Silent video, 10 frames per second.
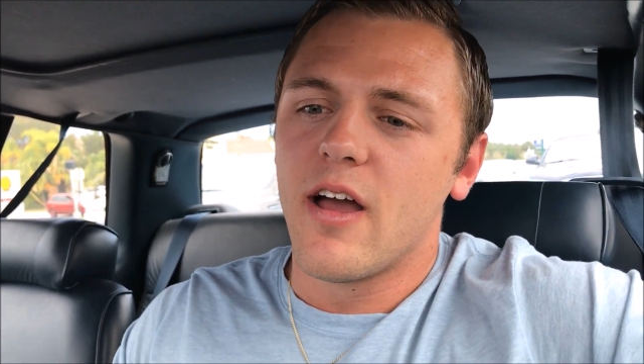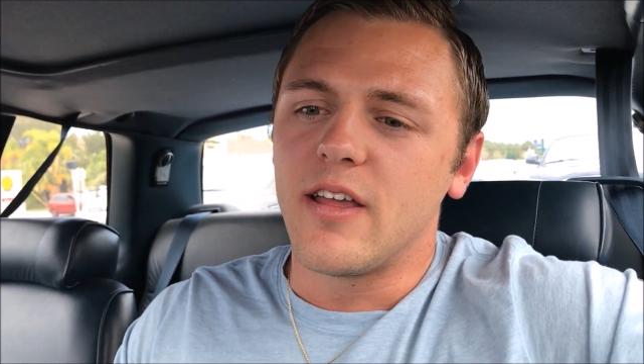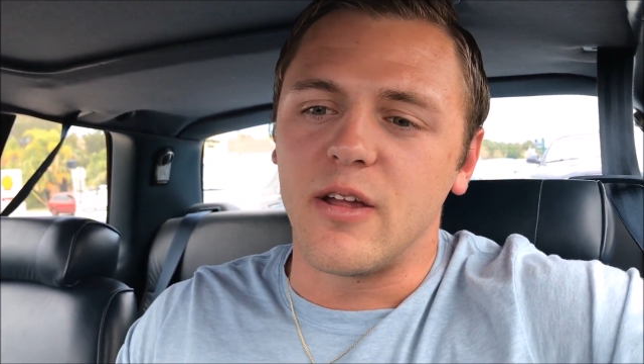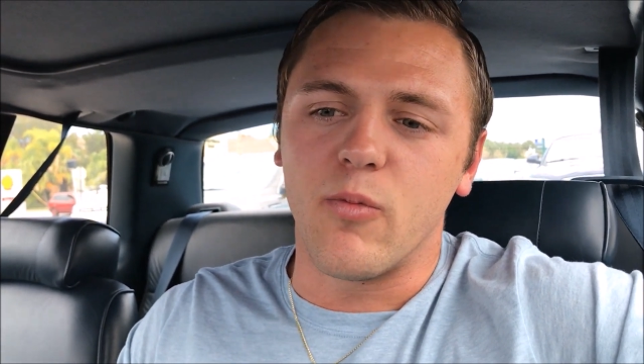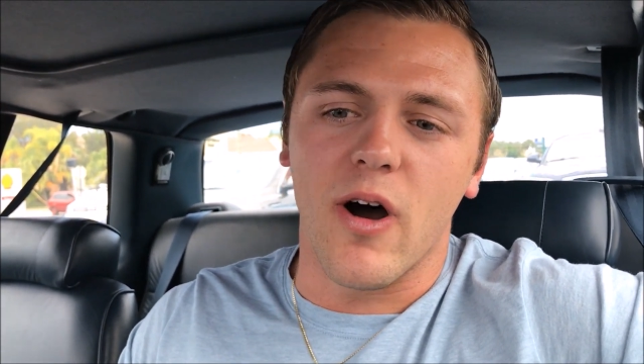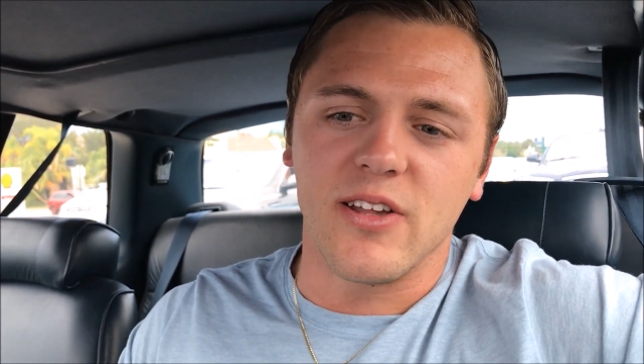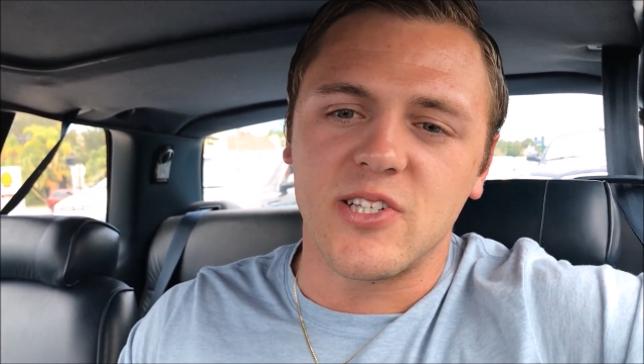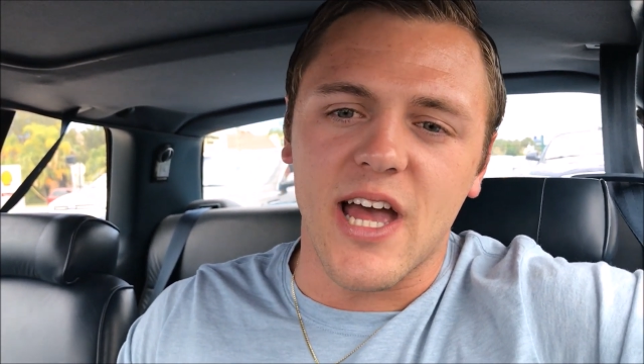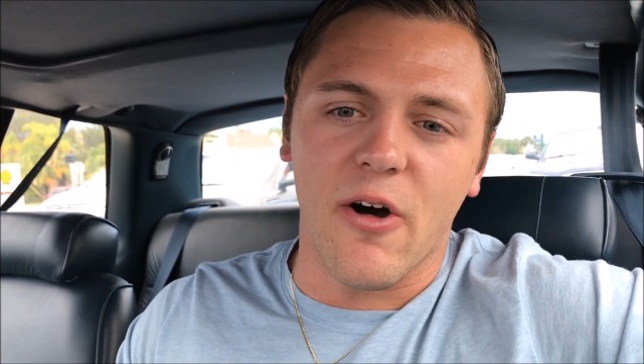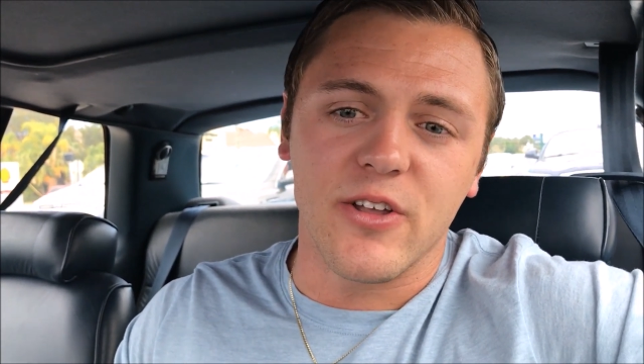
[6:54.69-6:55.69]
He didn't want to
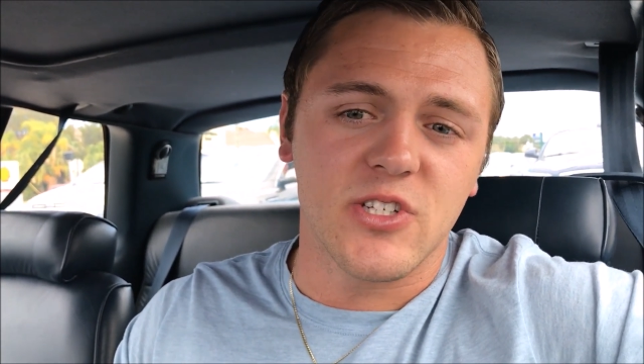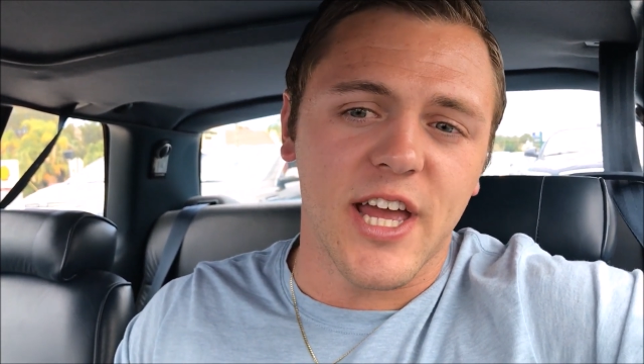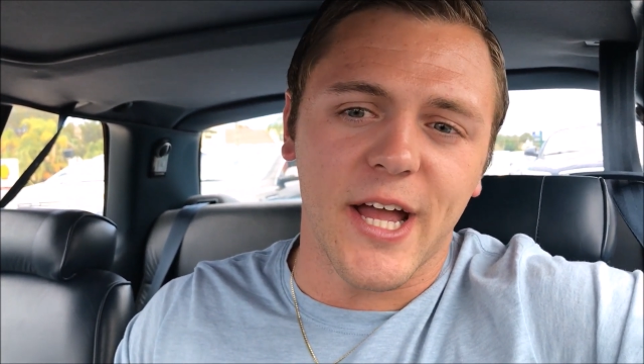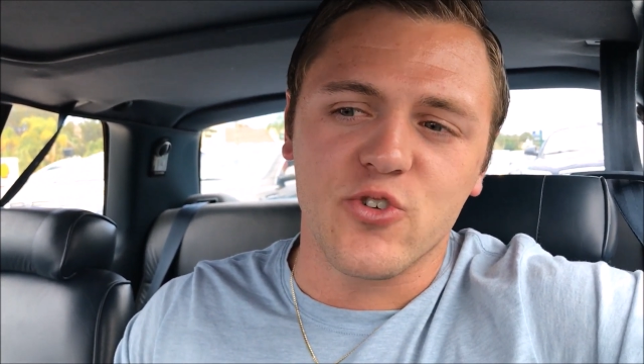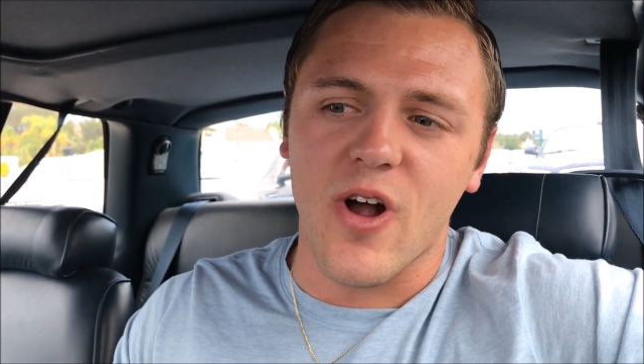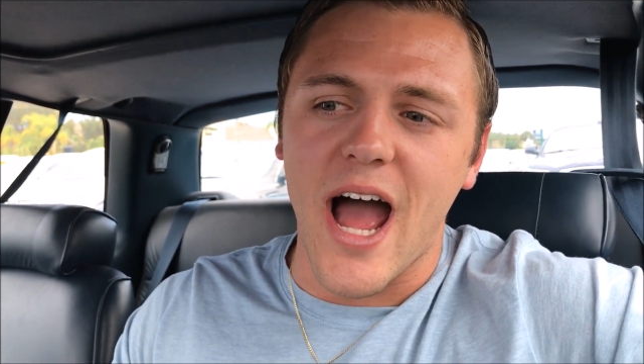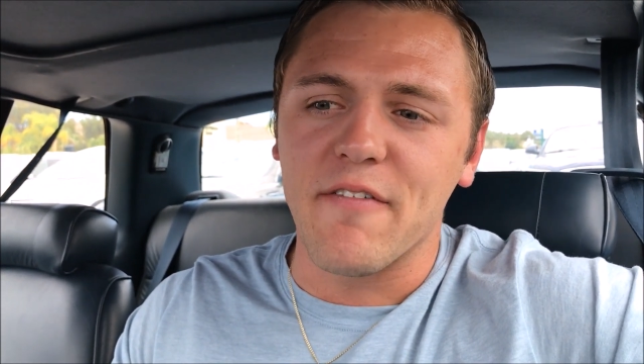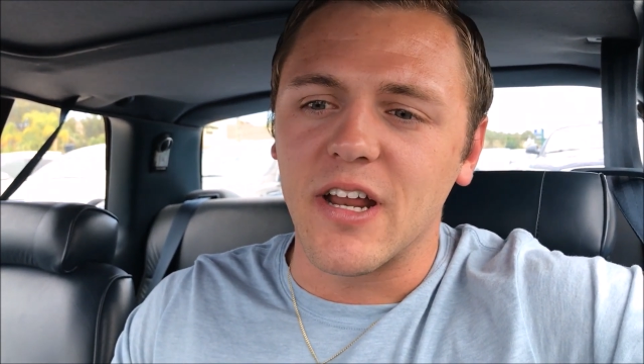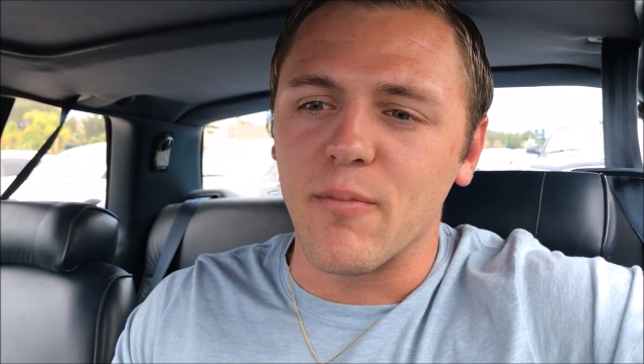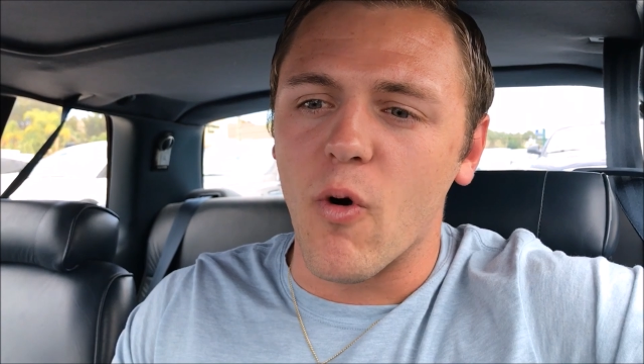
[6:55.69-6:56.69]
sell. I just can't
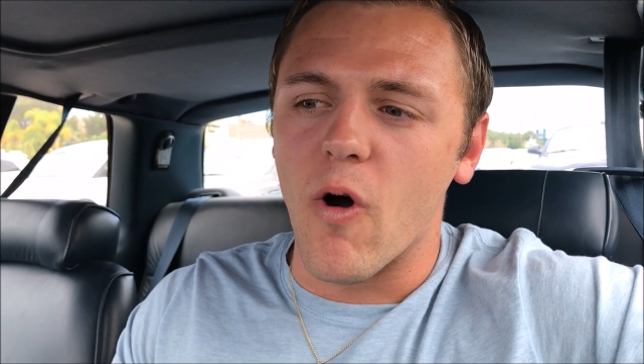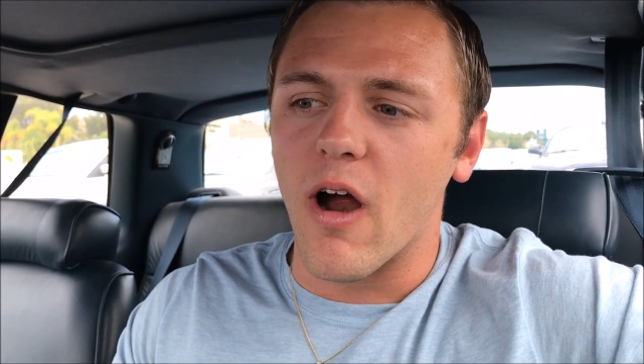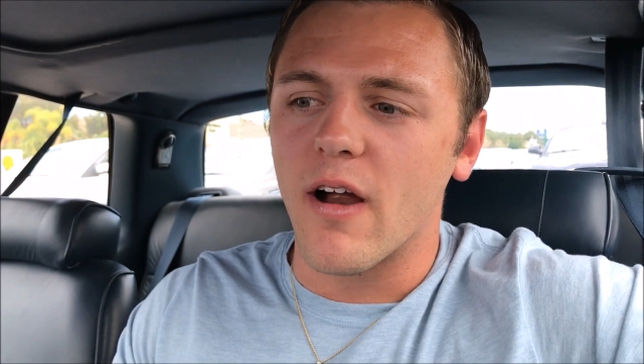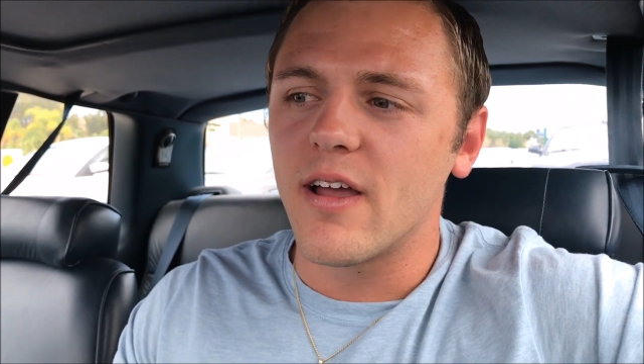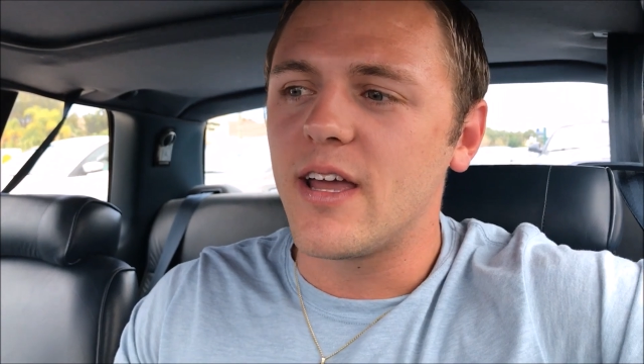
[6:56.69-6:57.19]
drive anymore.